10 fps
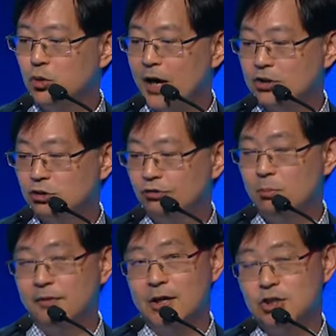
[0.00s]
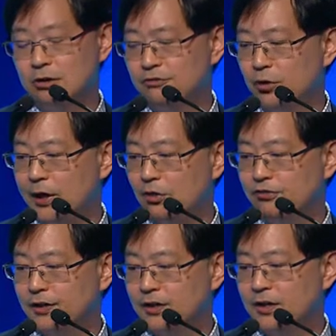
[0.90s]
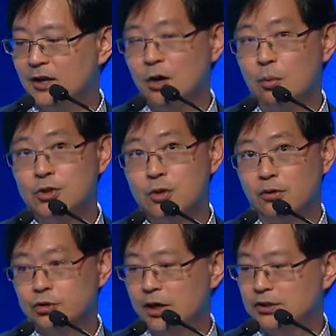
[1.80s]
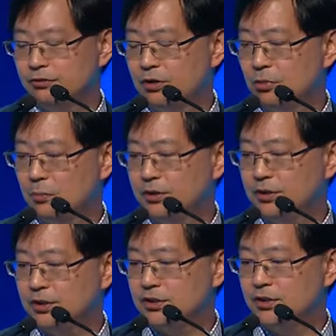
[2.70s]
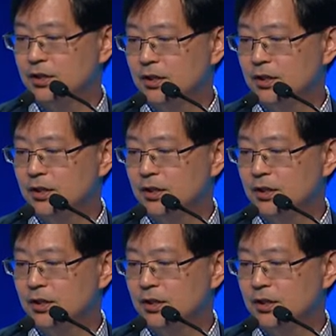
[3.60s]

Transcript: isoform of HNF4 alpha, which also has different properties.